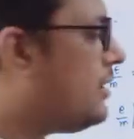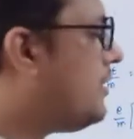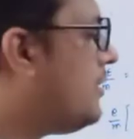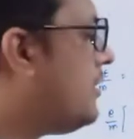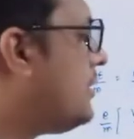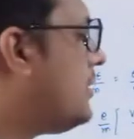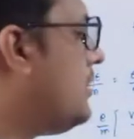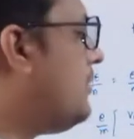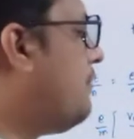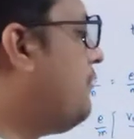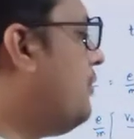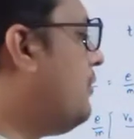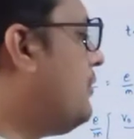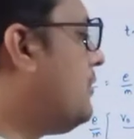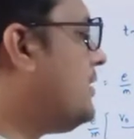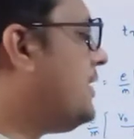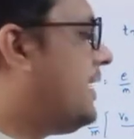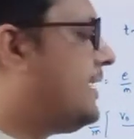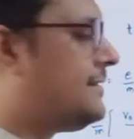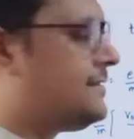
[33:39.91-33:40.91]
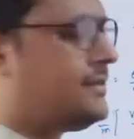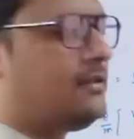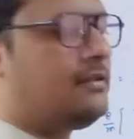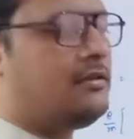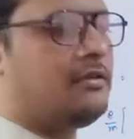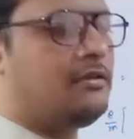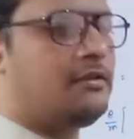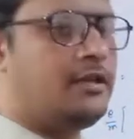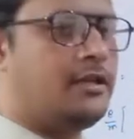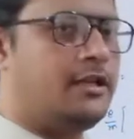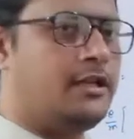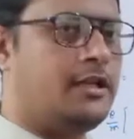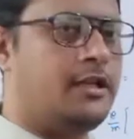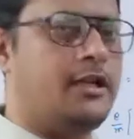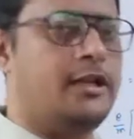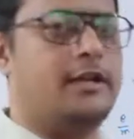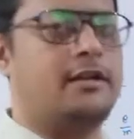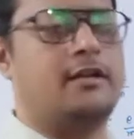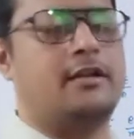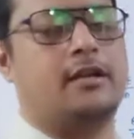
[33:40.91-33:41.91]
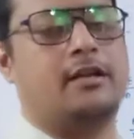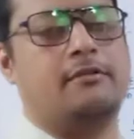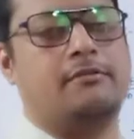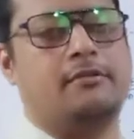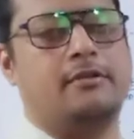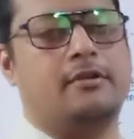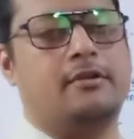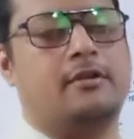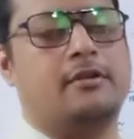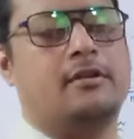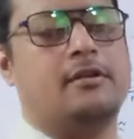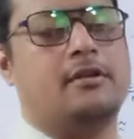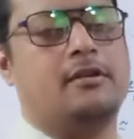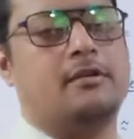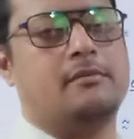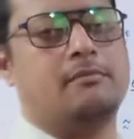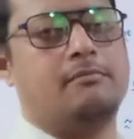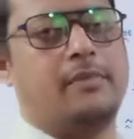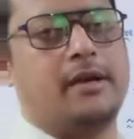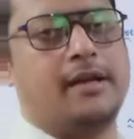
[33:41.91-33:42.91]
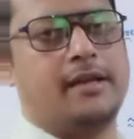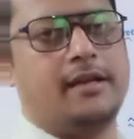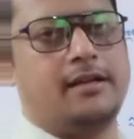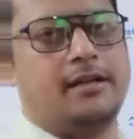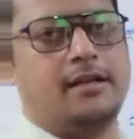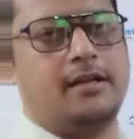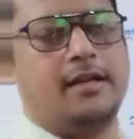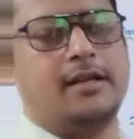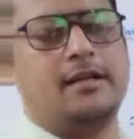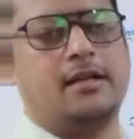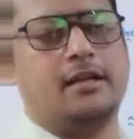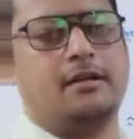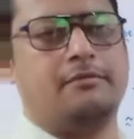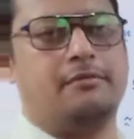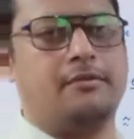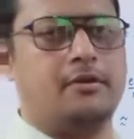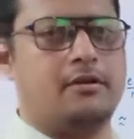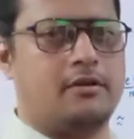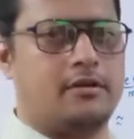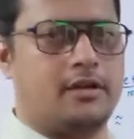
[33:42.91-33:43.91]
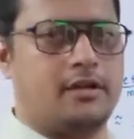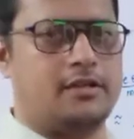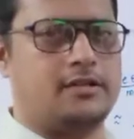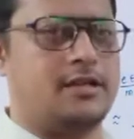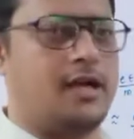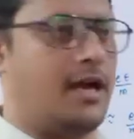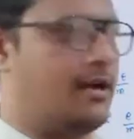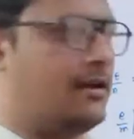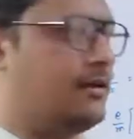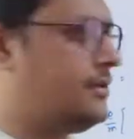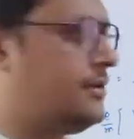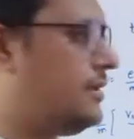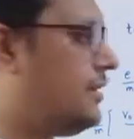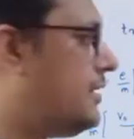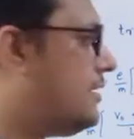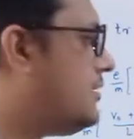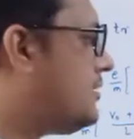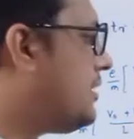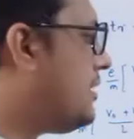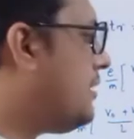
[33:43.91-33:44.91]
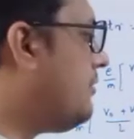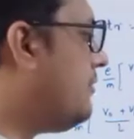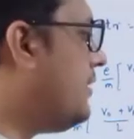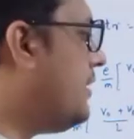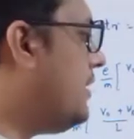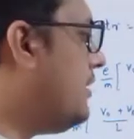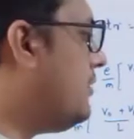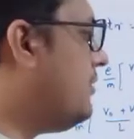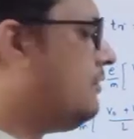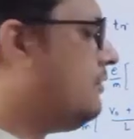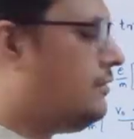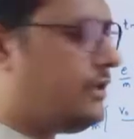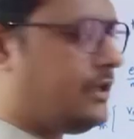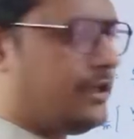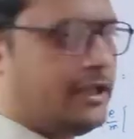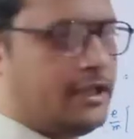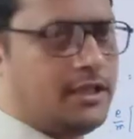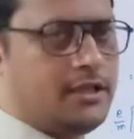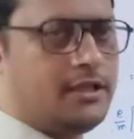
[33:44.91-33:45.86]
the force exerted on an electric field by an electric field on a charge is Q into E.